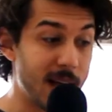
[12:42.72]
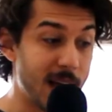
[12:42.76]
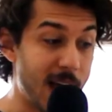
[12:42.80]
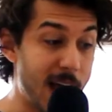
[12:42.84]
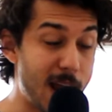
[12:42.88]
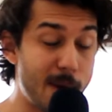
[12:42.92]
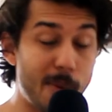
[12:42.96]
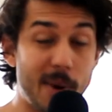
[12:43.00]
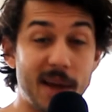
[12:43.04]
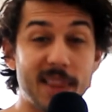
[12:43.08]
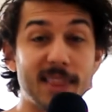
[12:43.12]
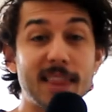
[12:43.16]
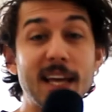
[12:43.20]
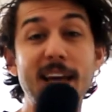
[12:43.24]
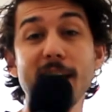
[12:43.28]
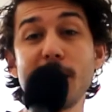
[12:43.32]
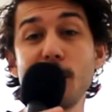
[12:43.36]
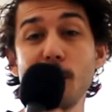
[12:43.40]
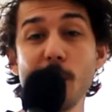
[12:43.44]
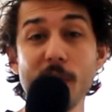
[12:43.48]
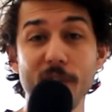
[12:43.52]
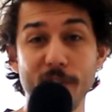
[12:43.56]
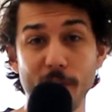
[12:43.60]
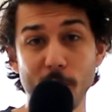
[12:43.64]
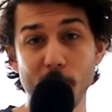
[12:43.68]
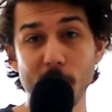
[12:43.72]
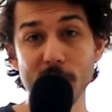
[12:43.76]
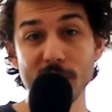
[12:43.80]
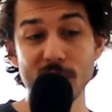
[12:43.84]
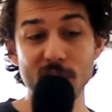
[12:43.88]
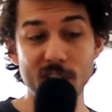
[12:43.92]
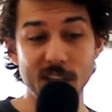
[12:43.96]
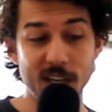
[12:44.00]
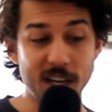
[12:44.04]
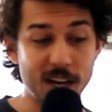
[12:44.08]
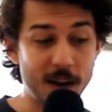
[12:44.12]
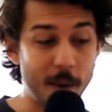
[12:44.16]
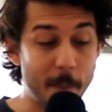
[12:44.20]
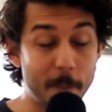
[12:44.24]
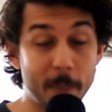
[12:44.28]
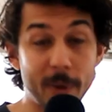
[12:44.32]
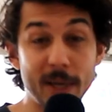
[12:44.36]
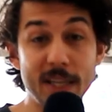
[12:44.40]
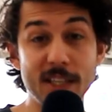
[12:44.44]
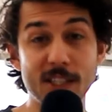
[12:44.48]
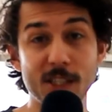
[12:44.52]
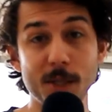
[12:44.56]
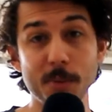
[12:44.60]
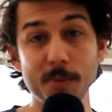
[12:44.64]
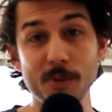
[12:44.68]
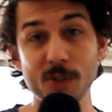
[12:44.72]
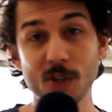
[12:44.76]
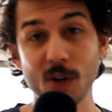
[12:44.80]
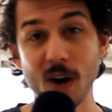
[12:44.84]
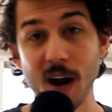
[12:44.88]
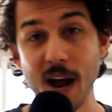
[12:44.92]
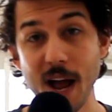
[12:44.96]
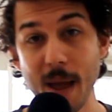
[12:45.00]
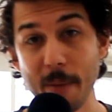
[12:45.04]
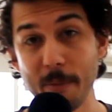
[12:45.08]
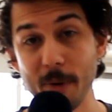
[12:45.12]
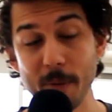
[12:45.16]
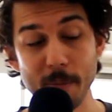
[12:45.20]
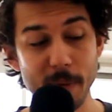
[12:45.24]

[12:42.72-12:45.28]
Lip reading: Anyway, thank you all for watching. Please subscribe.